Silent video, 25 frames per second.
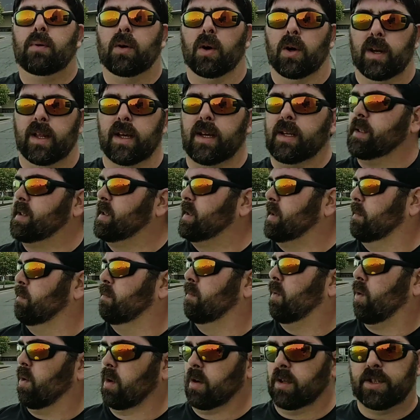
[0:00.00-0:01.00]
put in some
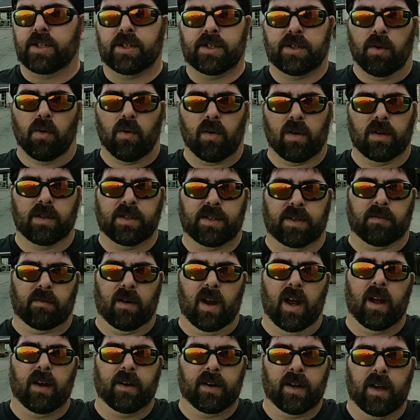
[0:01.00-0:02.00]
more stores
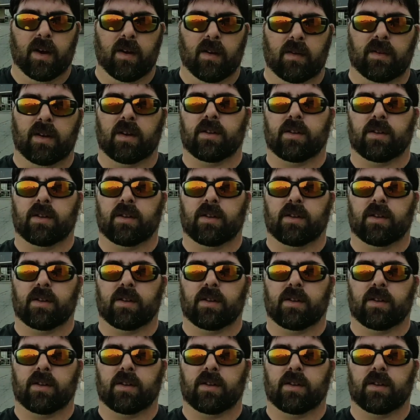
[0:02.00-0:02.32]
around here.